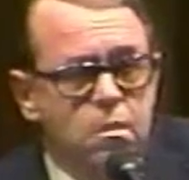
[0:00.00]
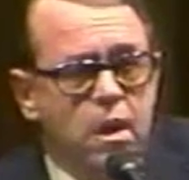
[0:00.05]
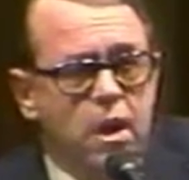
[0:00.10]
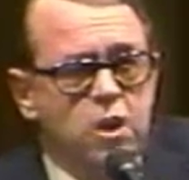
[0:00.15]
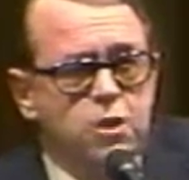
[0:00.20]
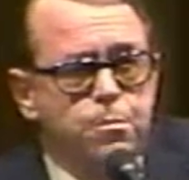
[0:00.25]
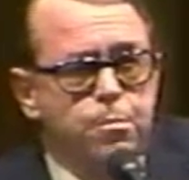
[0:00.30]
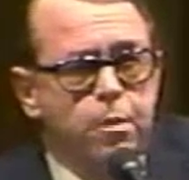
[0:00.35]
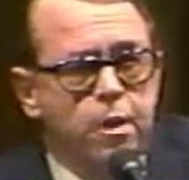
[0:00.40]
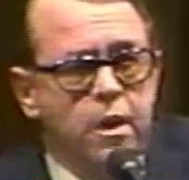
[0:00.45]

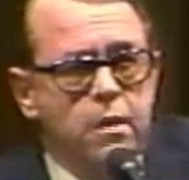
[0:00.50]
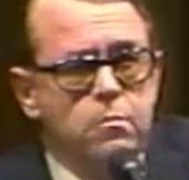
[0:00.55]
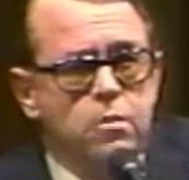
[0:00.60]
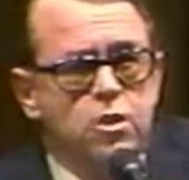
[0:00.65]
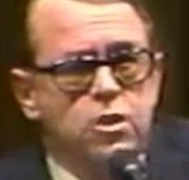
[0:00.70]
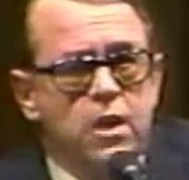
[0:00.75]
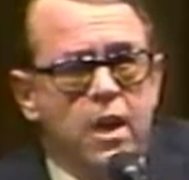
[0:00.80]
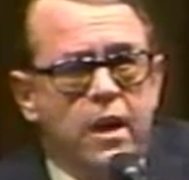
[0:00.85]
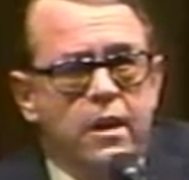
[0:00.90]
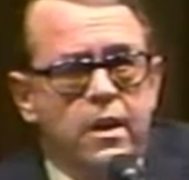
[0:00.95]
I was praying
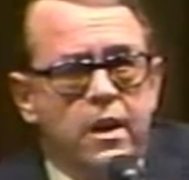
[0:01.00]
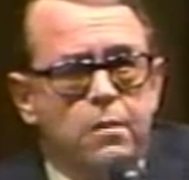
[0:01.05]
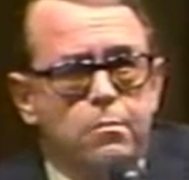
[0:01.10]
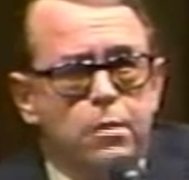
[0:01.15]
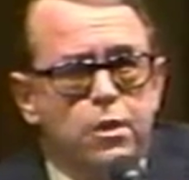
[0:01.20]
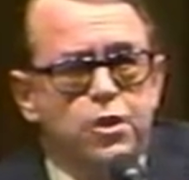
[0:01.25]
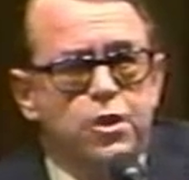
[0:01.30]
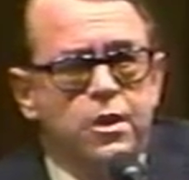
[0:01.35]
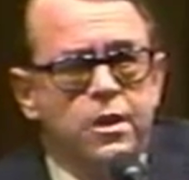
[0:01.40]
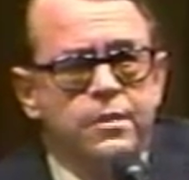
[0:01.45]
beside
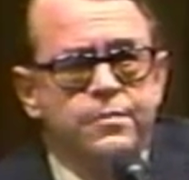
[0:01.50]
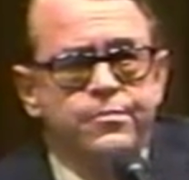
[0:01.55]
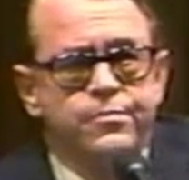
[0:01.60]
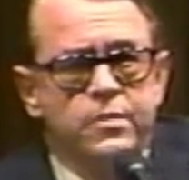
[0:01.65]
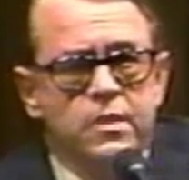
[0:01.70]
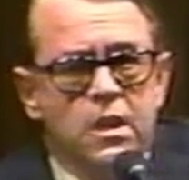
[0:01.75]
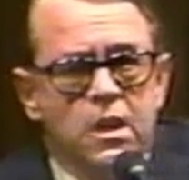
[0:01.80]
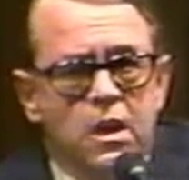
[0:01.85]
Lake Michigan,